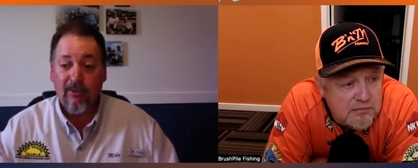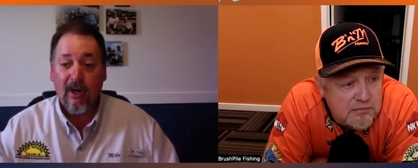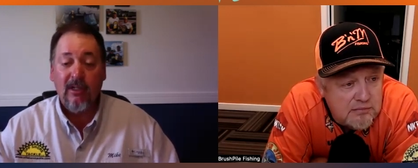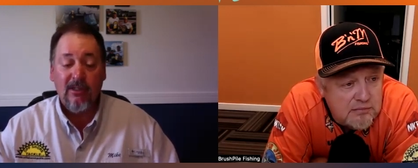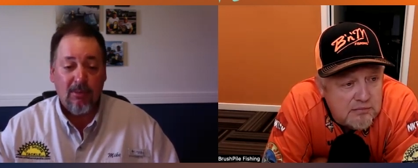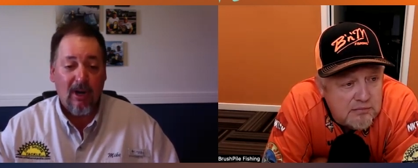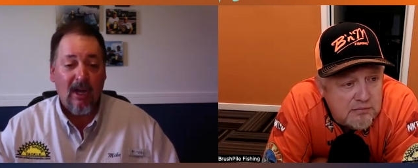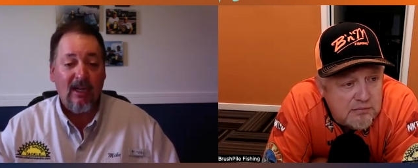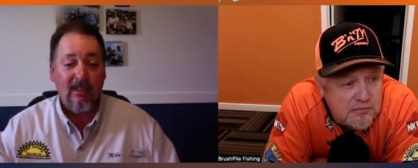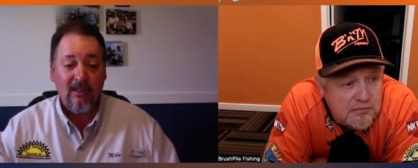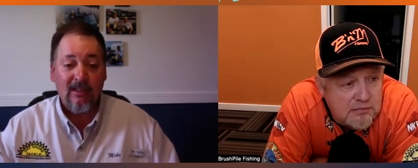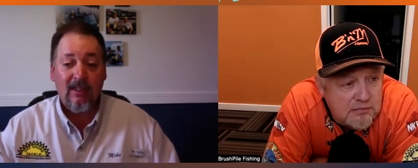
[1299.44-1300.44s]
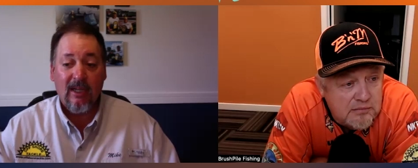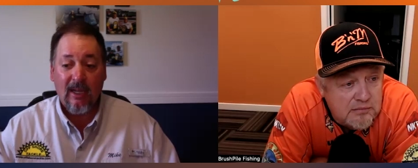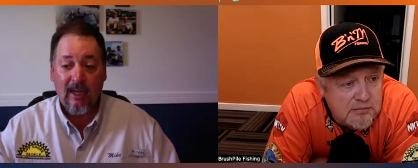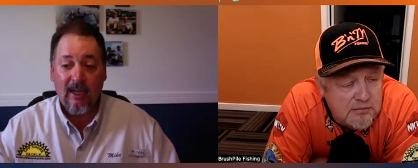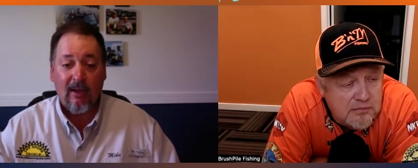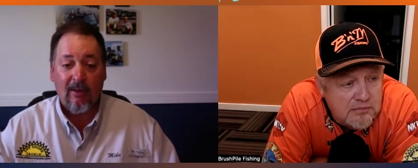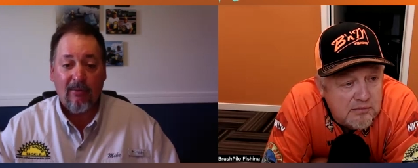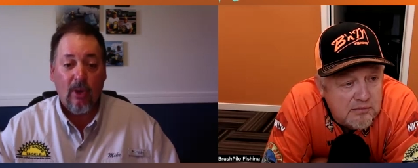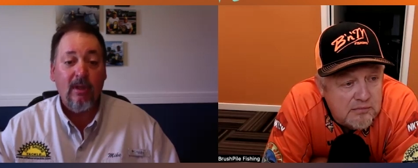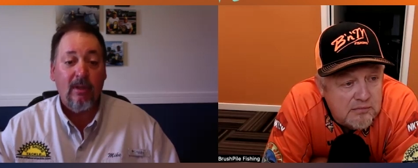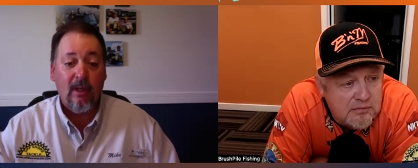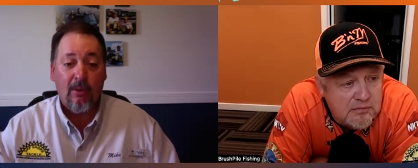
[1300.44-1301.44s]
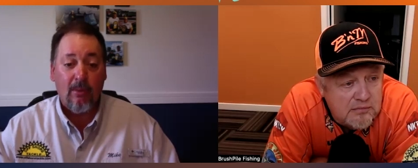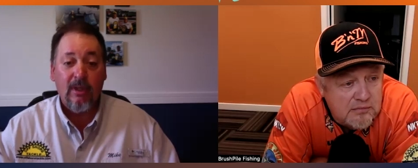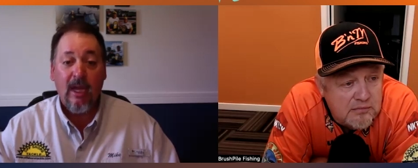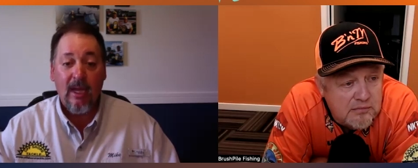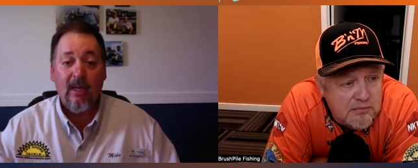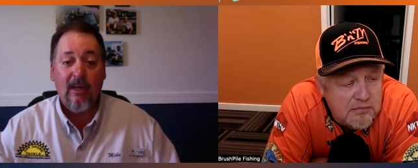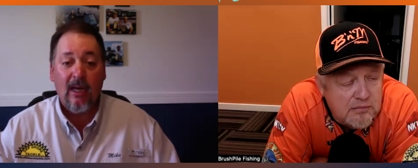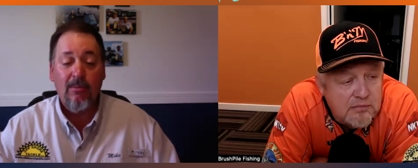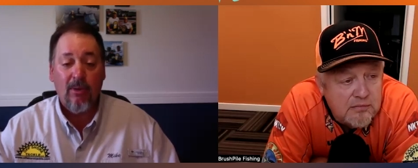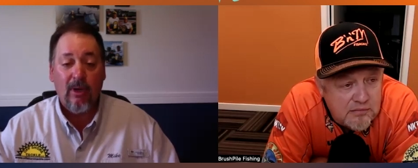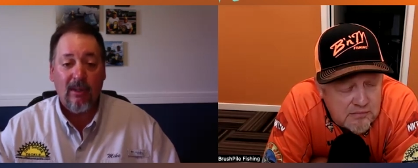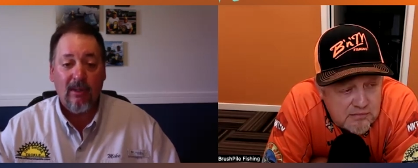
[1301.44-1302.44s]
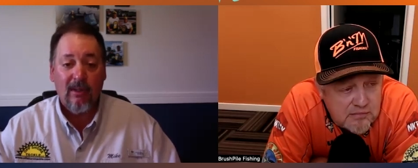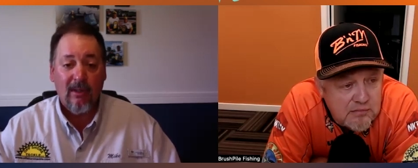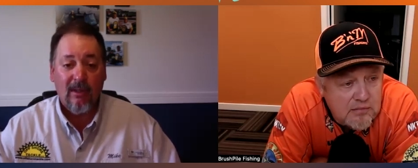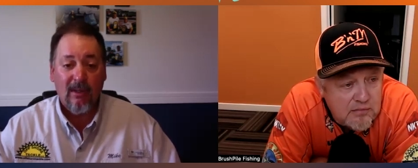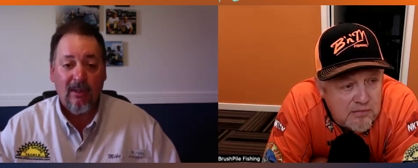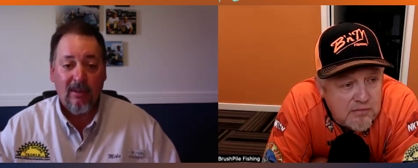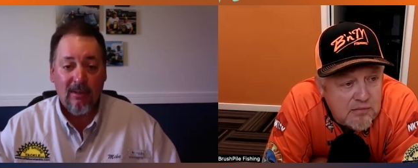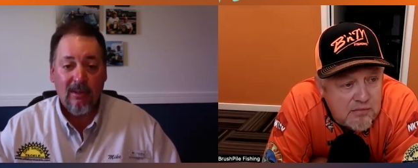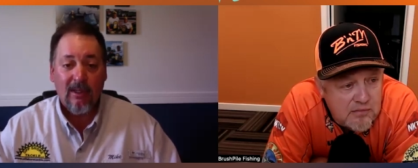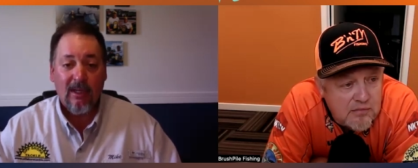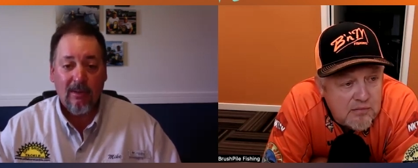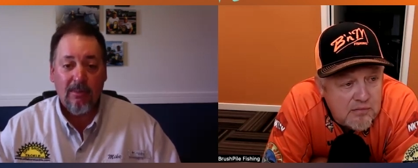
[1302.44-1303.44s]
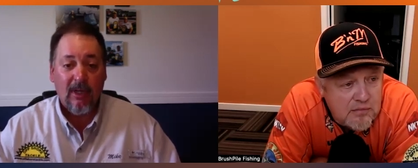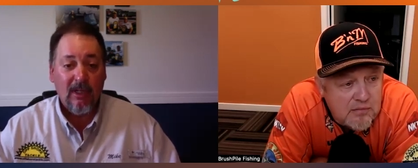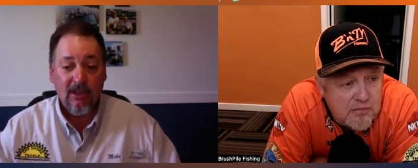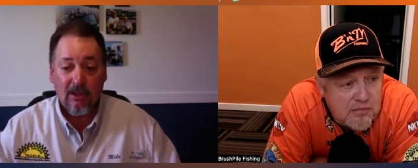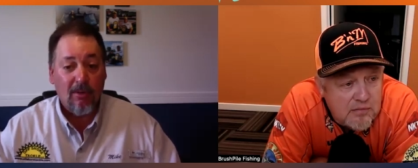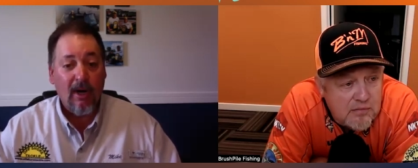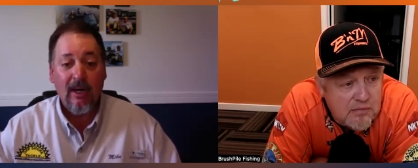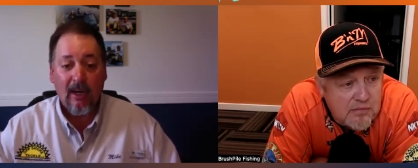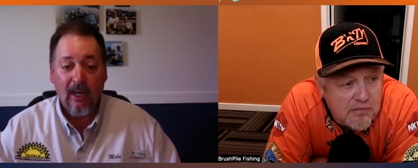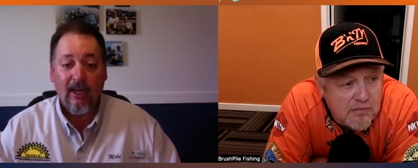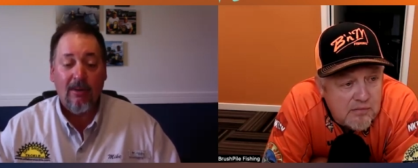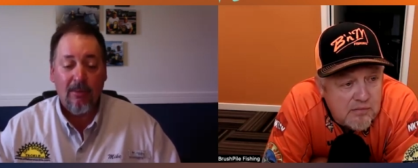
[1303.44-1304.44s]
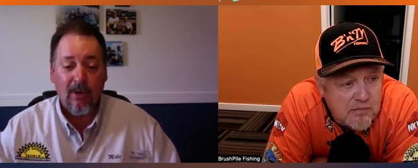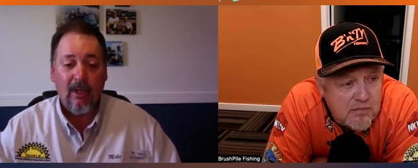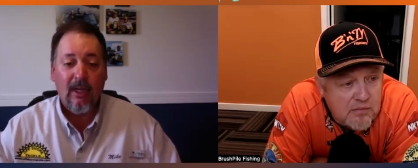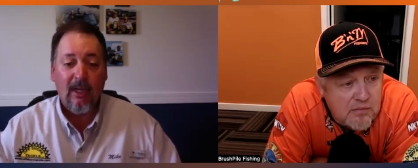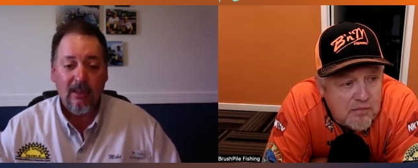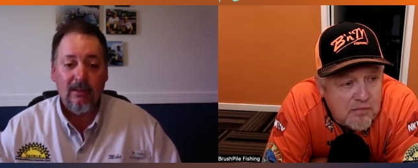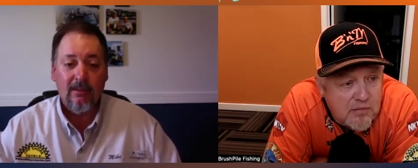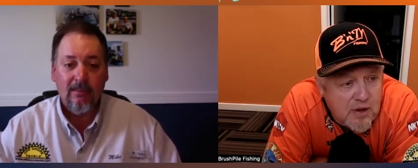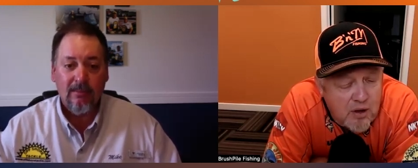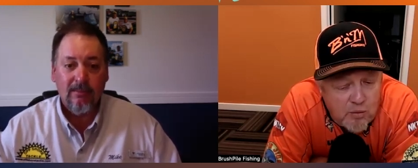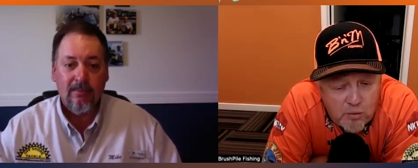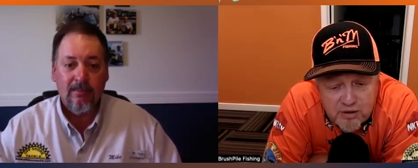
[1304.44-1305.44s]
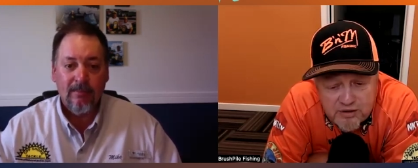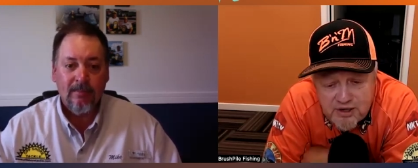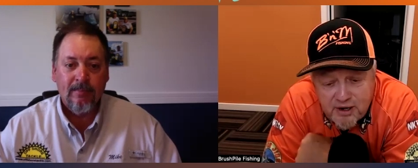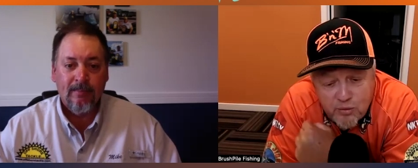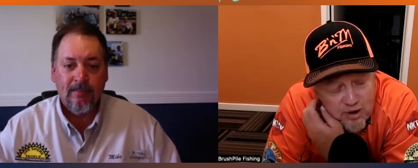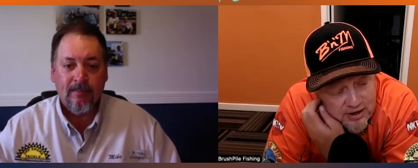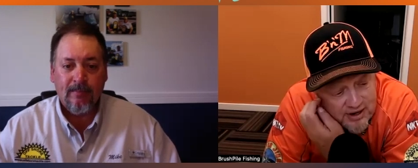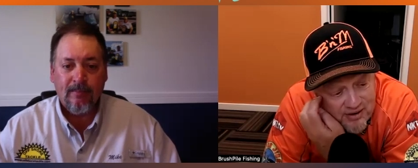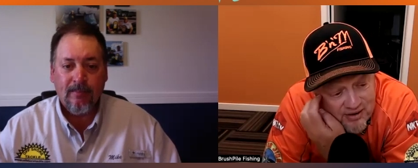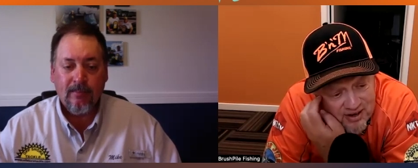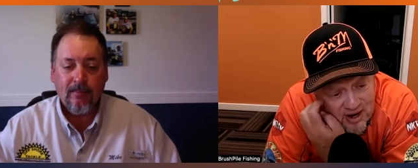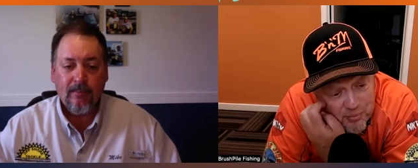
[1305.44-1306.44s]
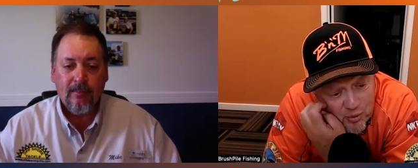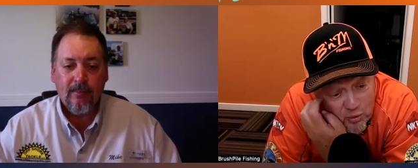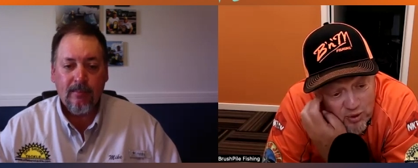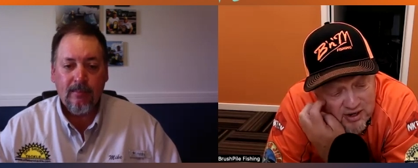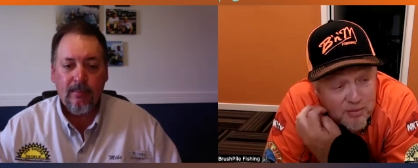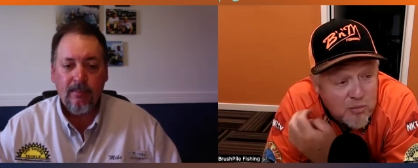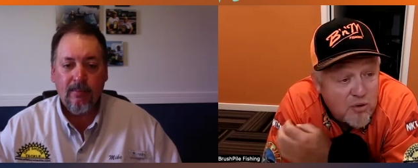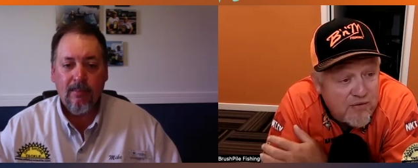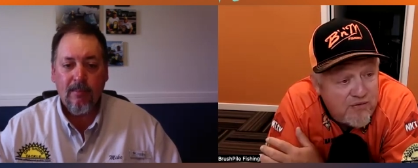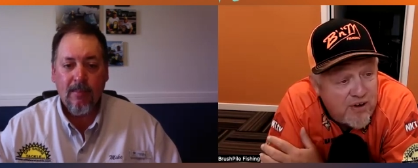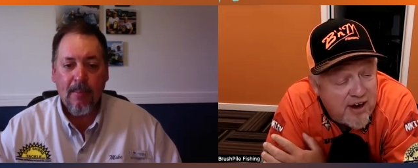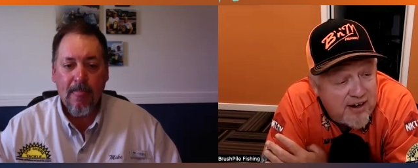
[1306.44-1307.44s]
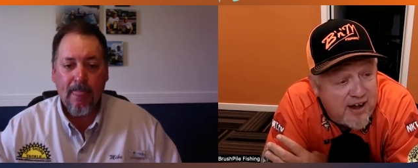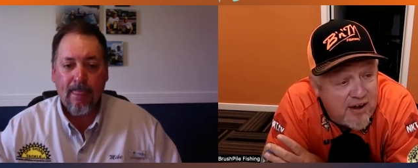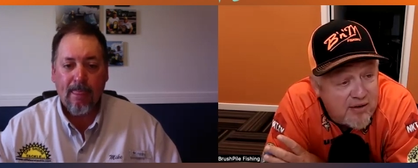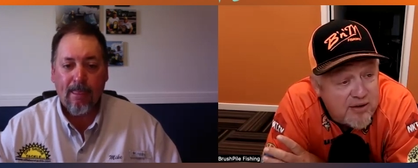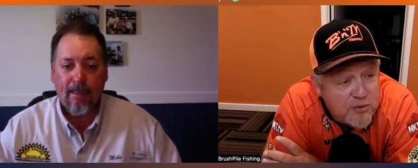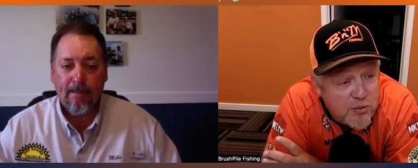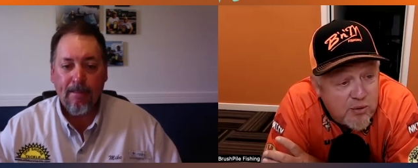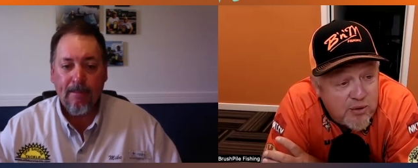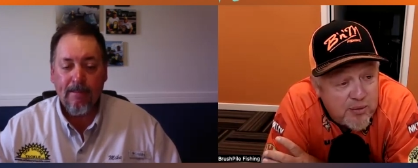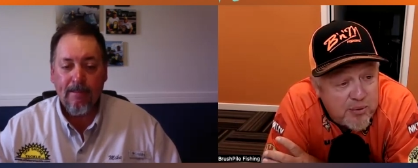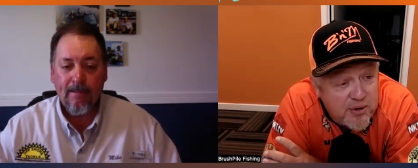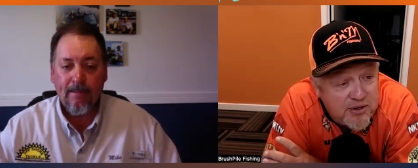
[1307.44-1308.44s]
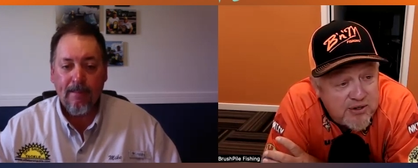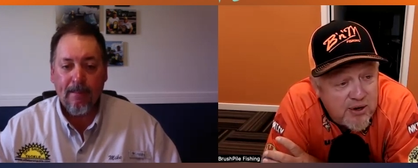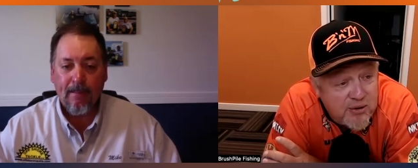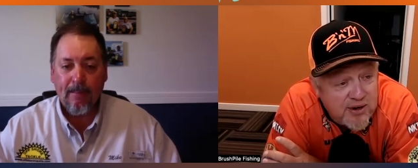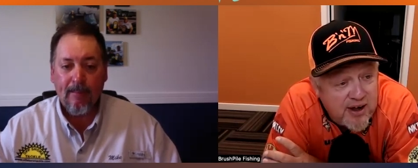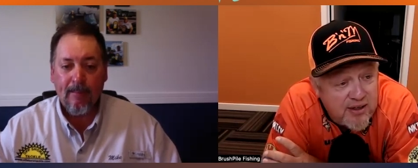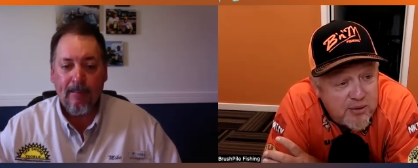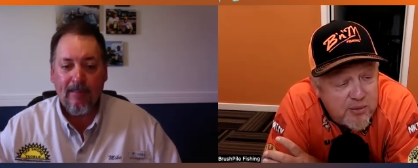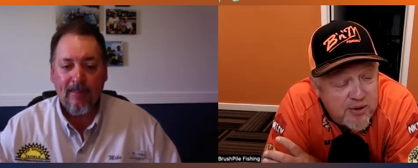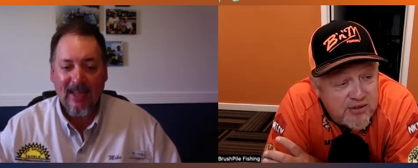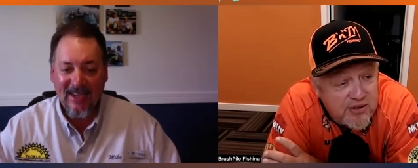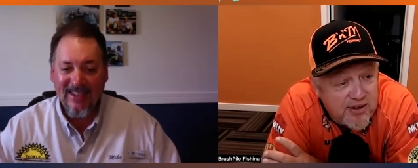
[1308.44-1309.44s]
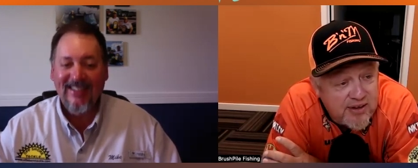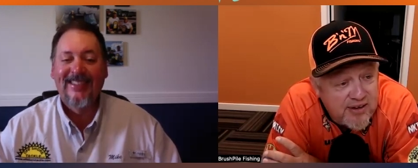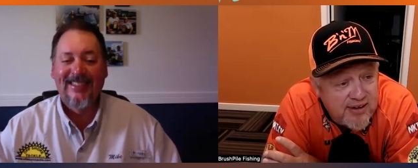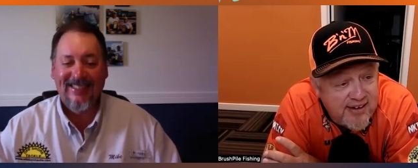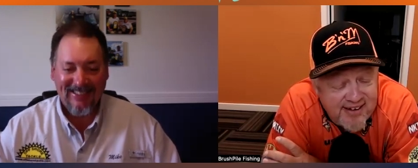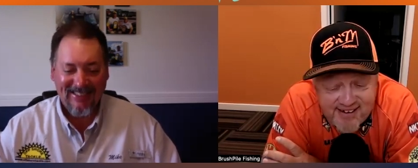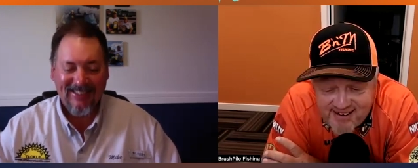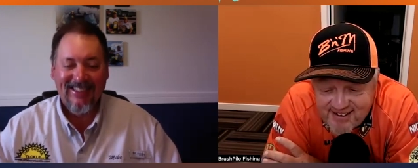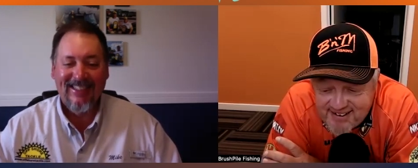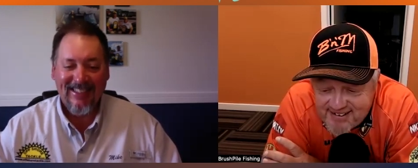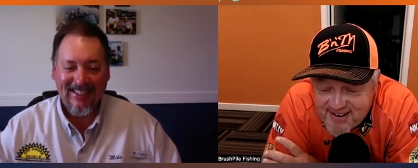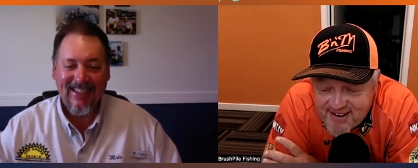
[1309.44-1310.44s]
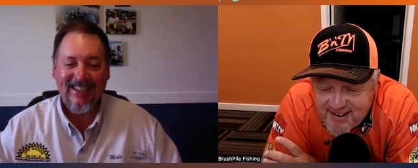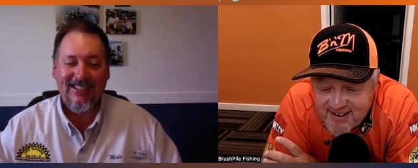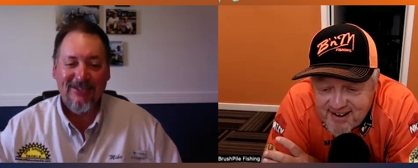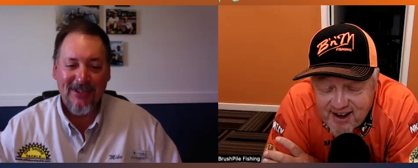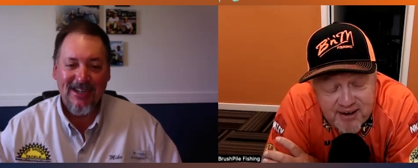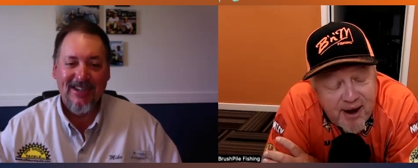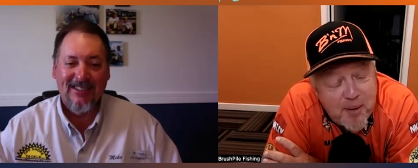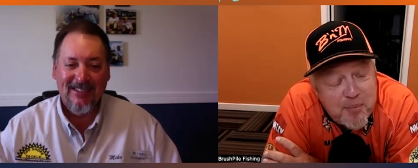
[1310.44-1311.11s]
Speaker 1: very surprised uh, of what you know what they end up with you know but it's a great lake it really is
Speaker 2: well i'll tell you what here in a couple weeks i'm going to find out because we're going to put a show together with you and uh, I, I